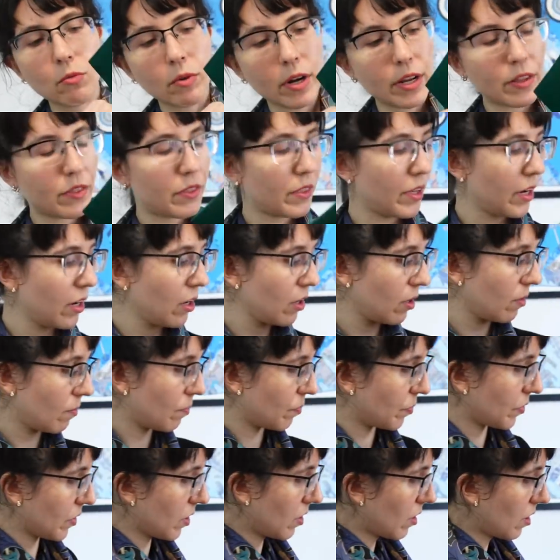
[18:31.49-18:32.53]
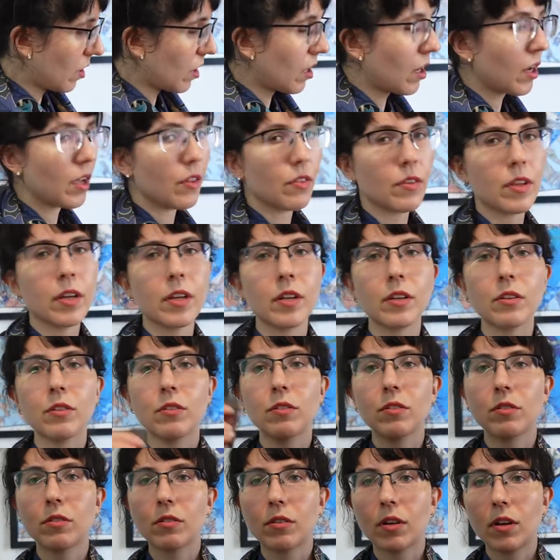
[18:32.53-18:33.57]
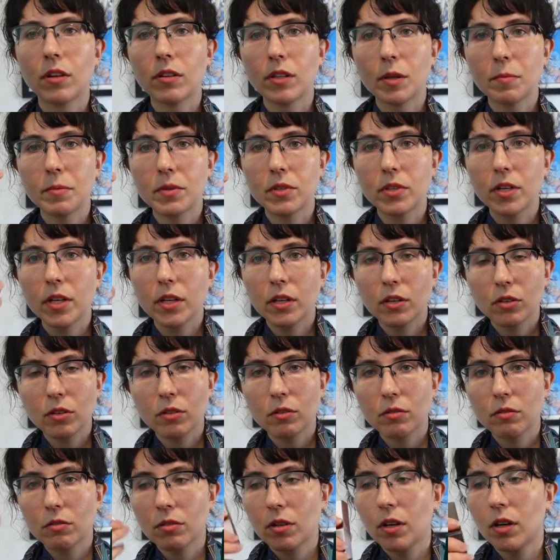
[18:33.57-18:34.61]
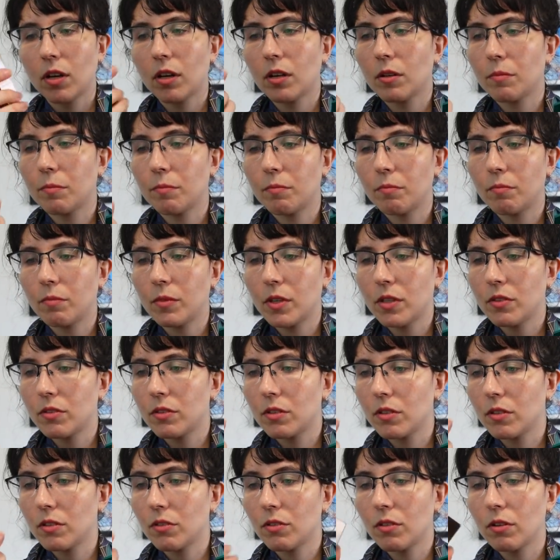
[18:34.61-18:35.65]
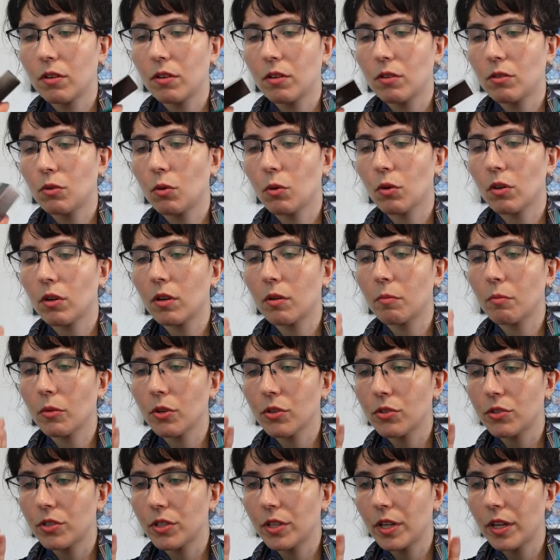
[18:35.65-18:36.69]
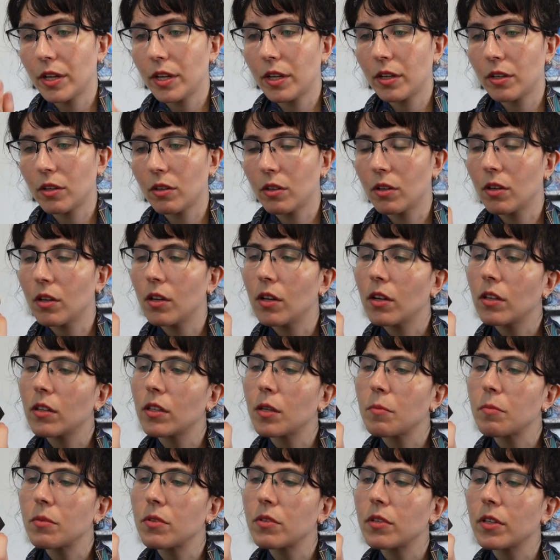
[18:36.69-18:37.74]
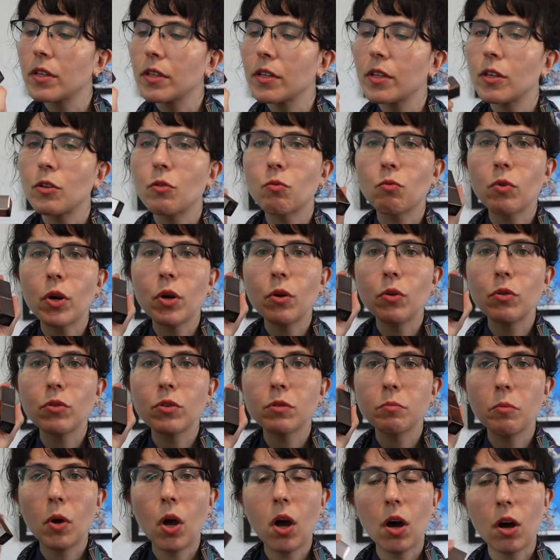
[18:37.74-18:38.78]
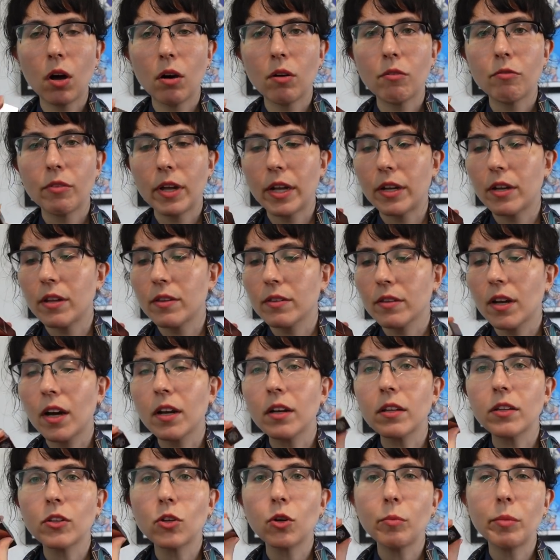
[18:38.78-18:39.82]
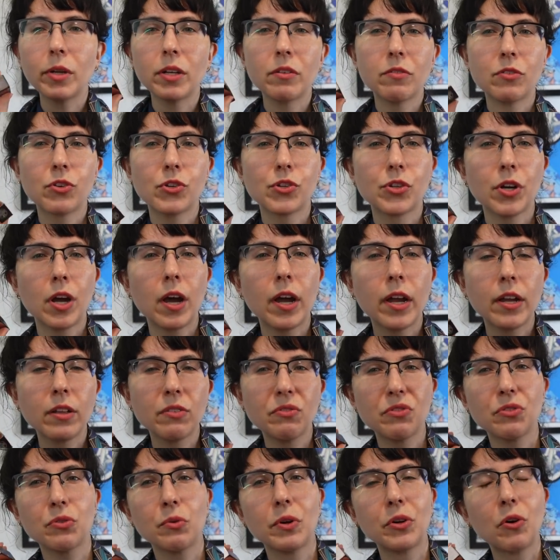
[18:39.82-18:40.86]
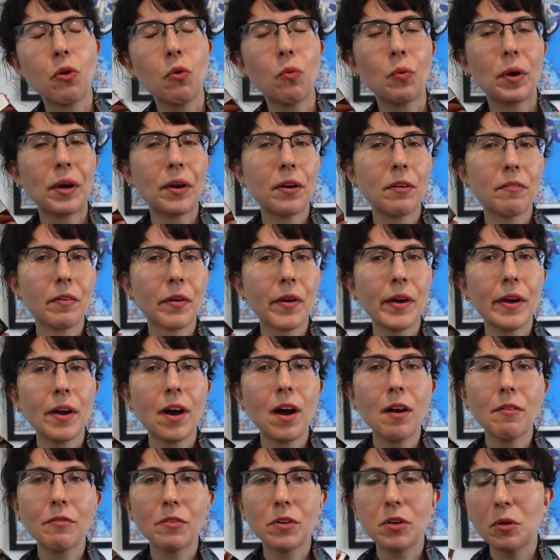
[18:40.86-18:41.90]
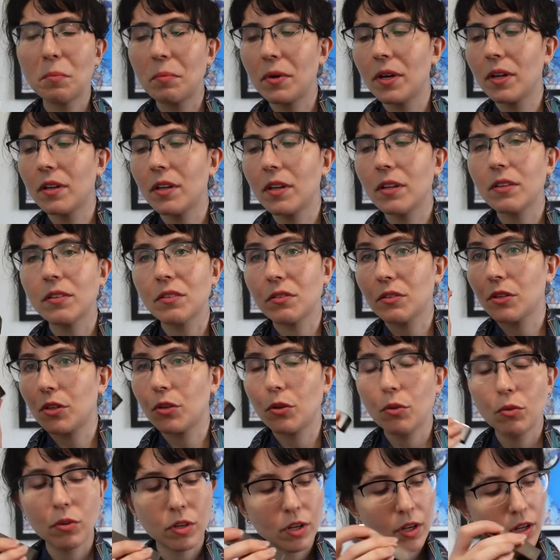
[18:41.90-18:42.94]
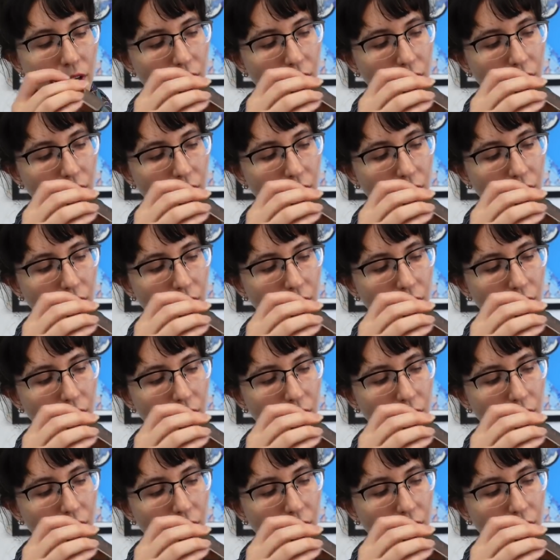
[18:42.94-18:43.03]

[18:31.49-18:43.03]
right there. And then a lipstick. Uh, this is a Laura Mercier lipstick in Rose Mauve. And it's got a little bit of shine, so I don't wear it very often, but it's cute.